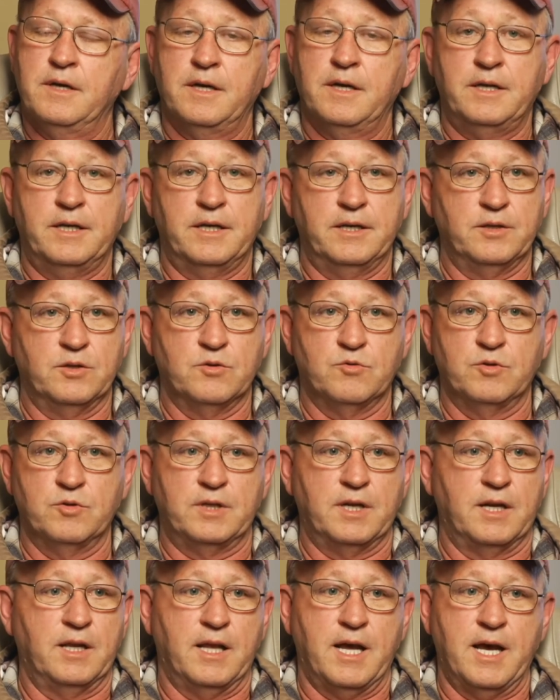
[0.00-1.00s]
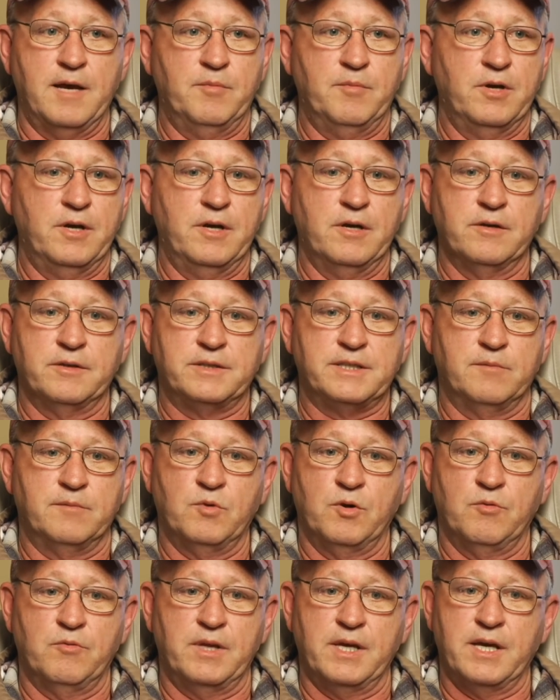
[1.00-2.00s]
and then going to the library or
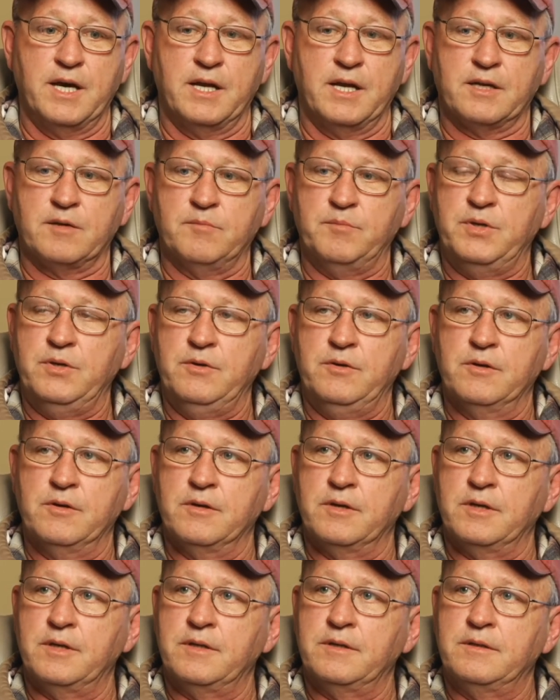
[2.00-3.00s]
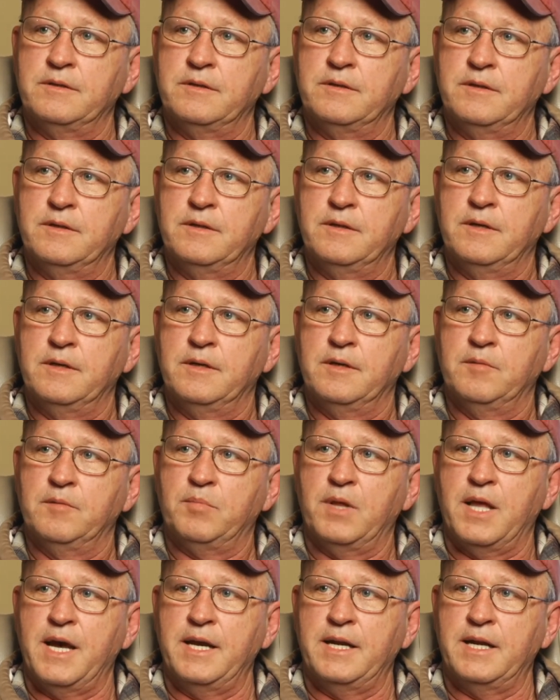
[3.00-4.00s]
somewhere where they got a computer and
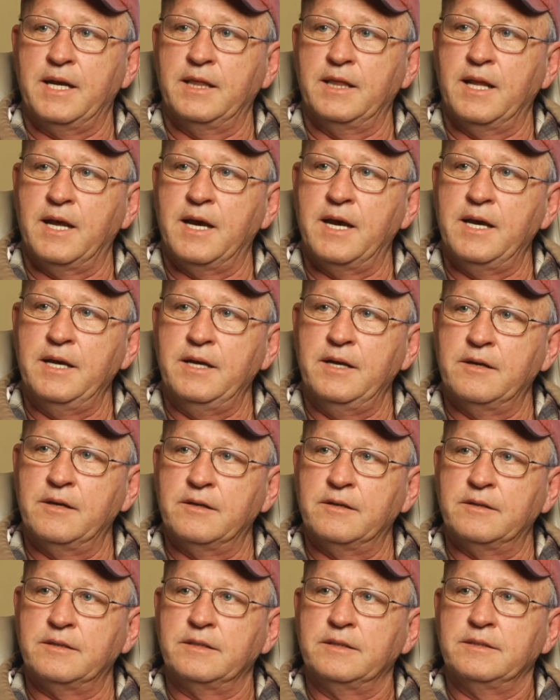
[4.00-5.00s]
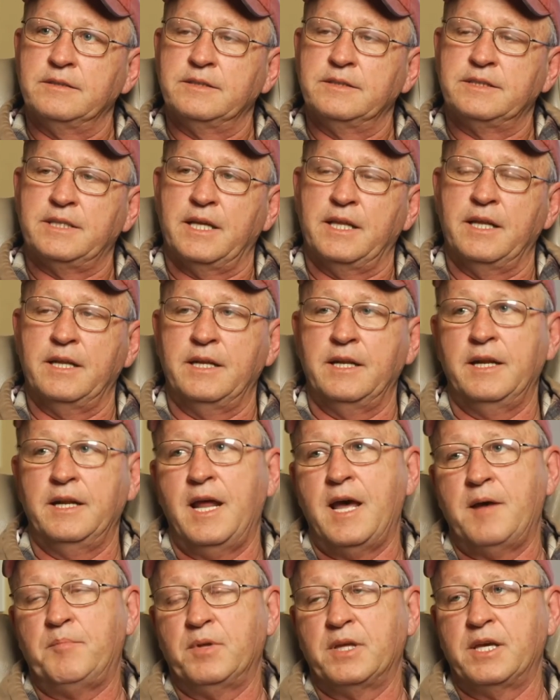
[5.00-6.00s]
applying online or sending in
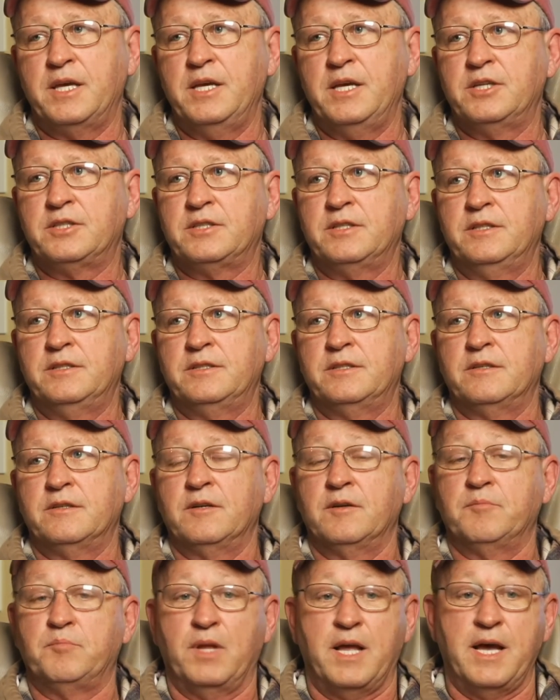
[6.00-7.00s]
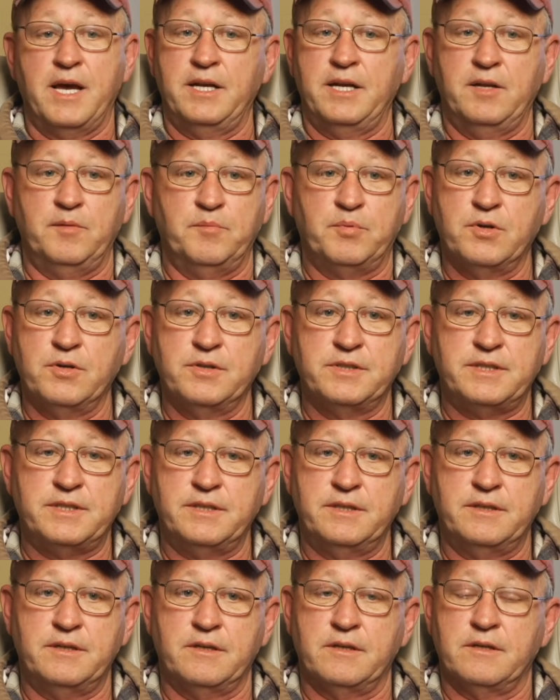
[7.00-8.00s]
applications or applying in
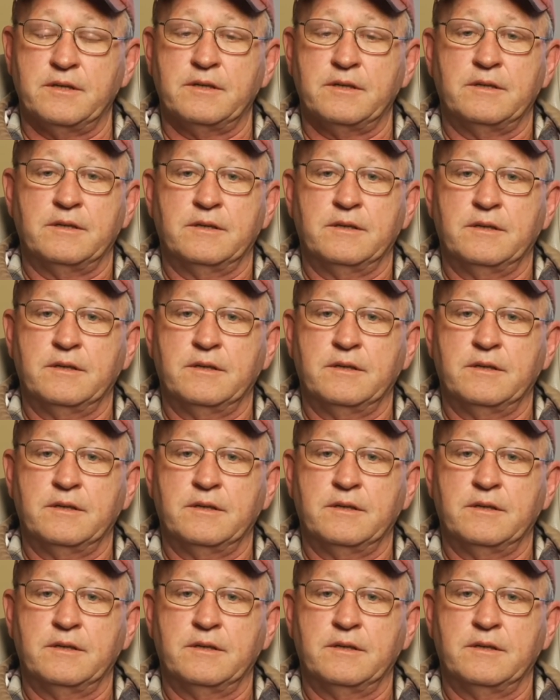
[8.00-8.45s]
person or,